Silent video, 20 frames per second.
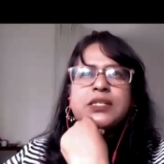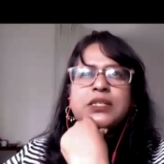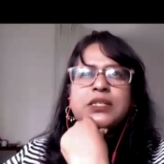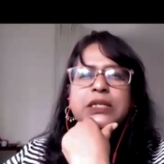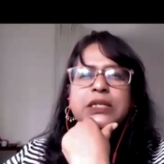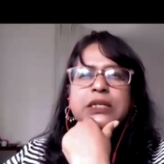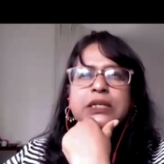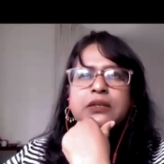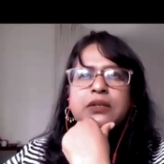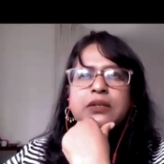
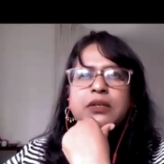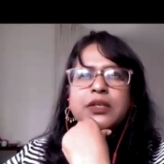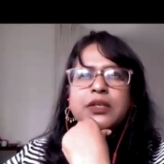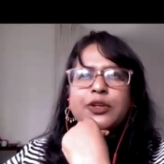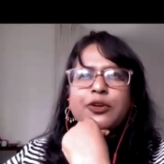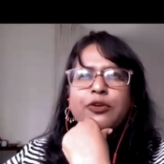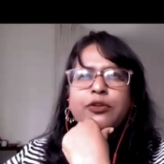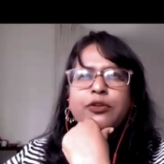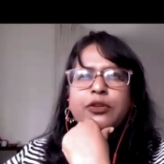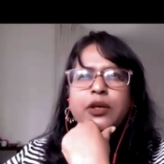uh, you
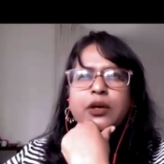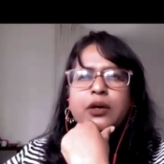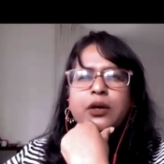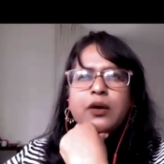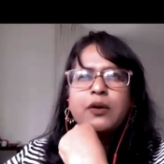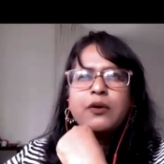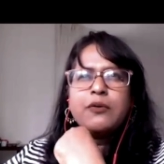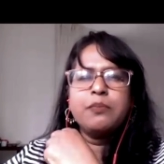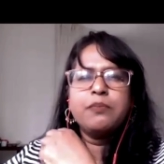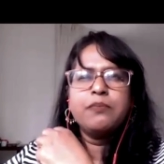know, the
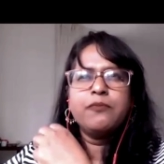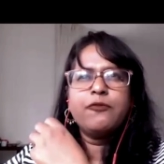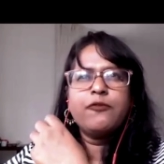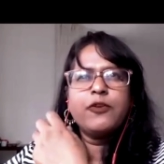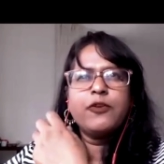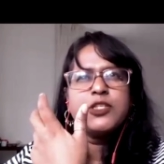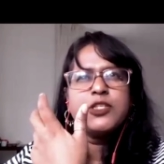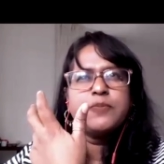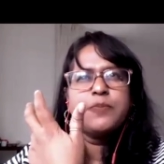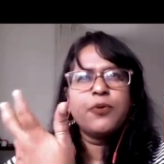
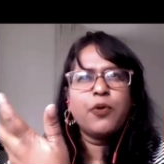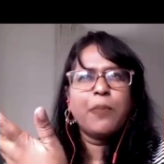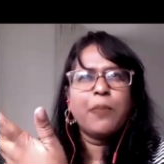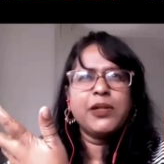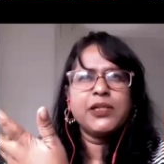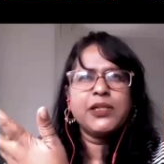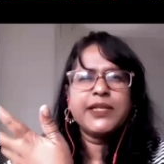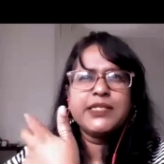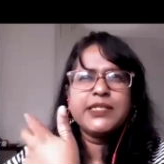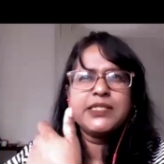first
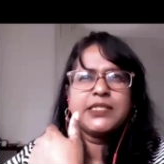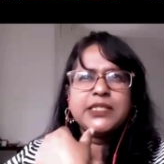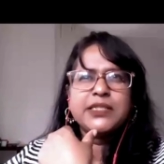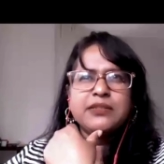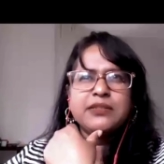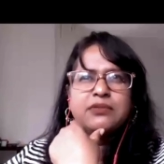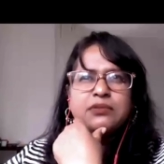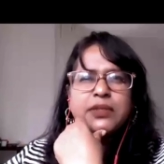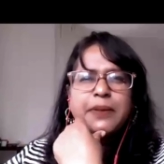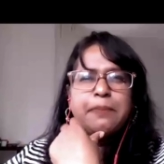
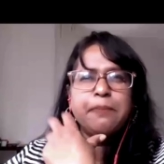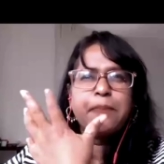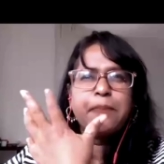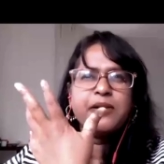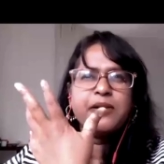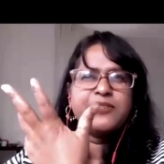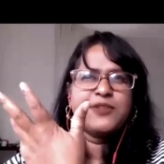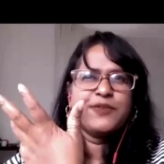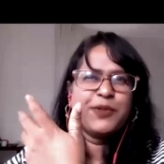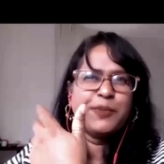promulgating
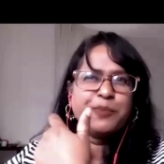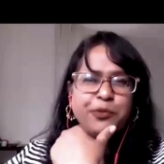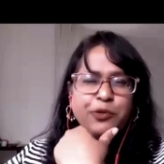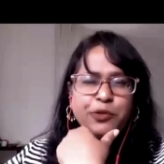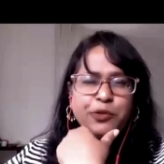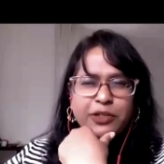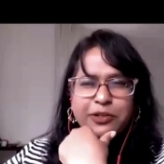impulse of the book,